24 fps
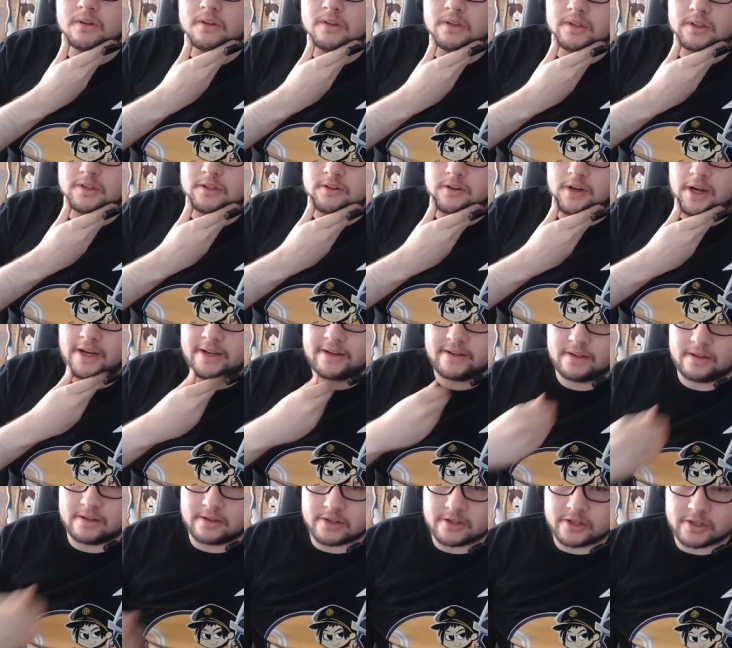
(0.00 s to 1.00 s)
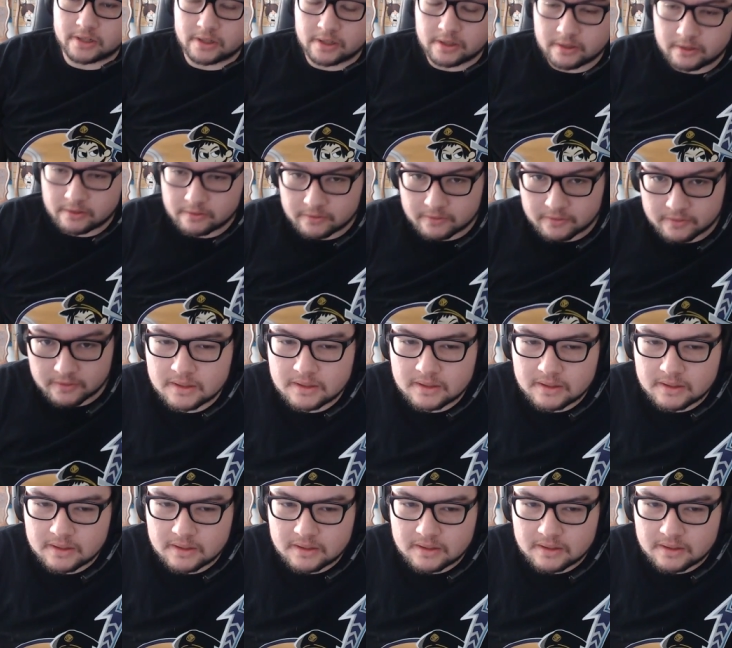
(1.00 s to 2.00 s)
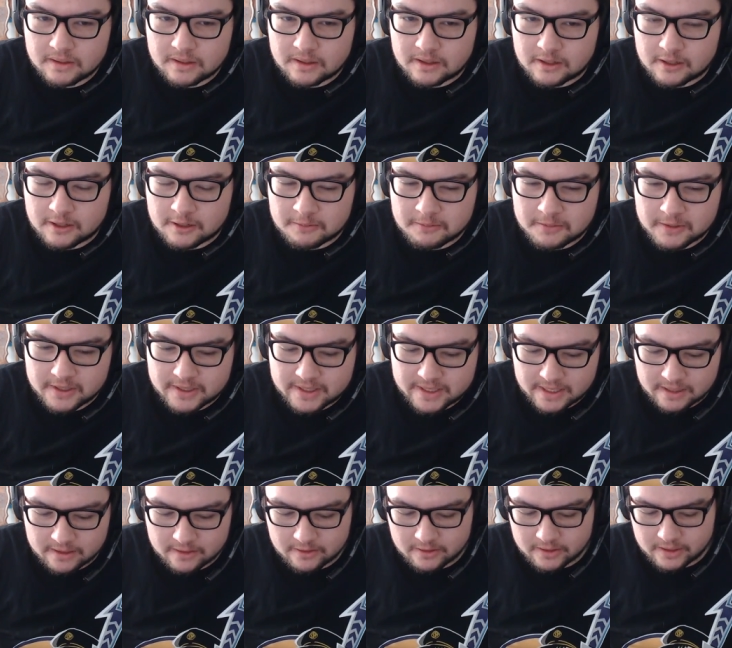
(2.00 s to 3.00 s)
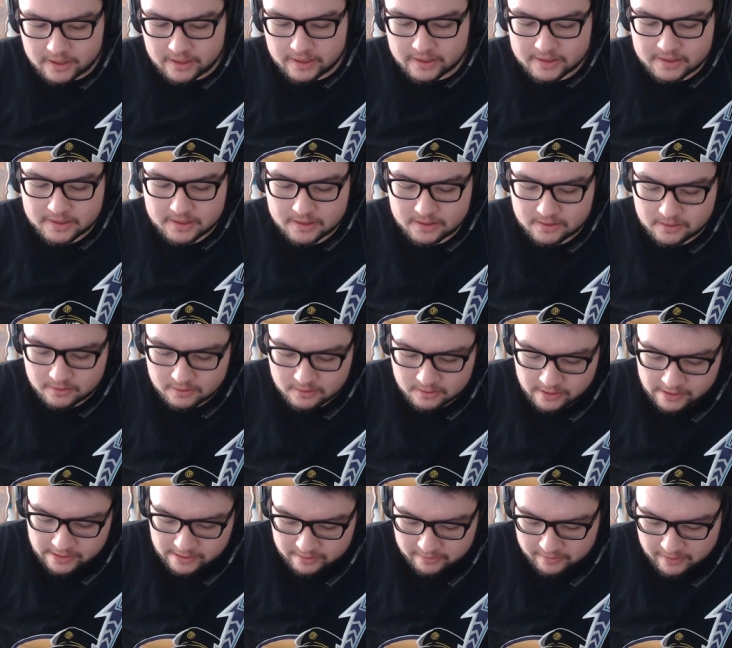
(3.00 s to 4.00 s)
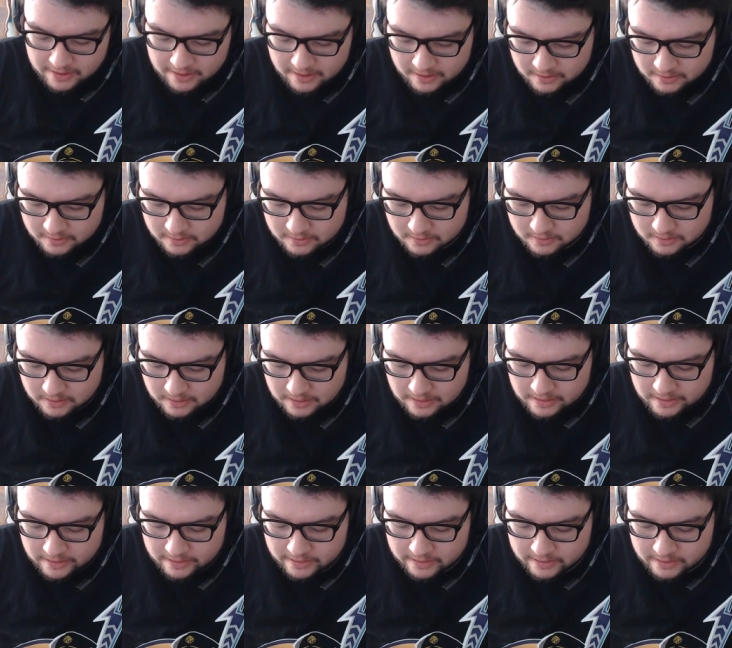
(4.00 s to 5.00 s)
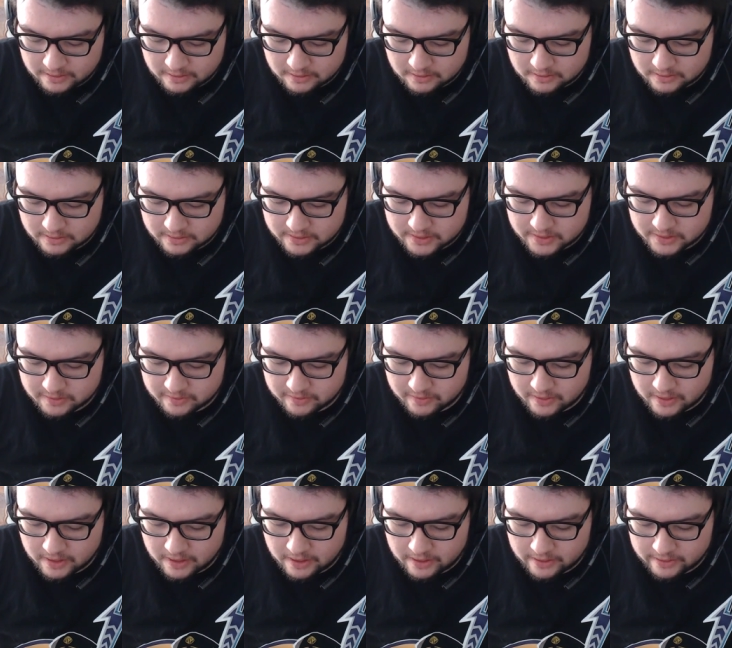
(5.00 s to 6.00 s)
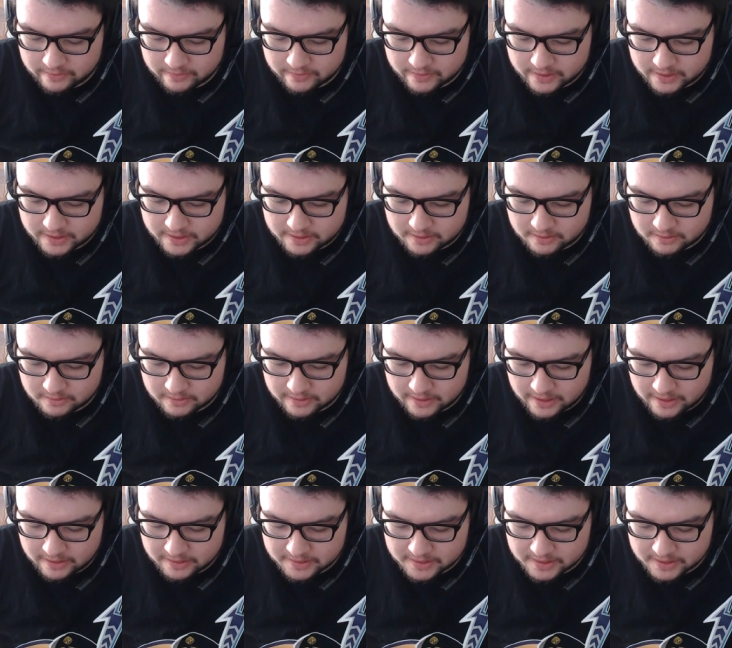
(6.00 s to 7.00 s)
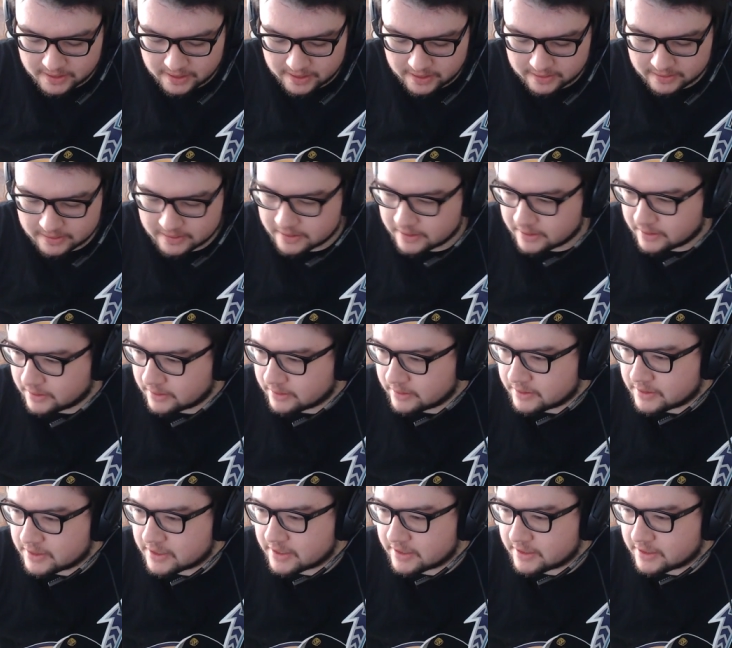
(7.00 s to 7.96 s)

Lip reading: dude, I need a shave. Alright, I'm gonna tell you guys a story of how I survived 2018 into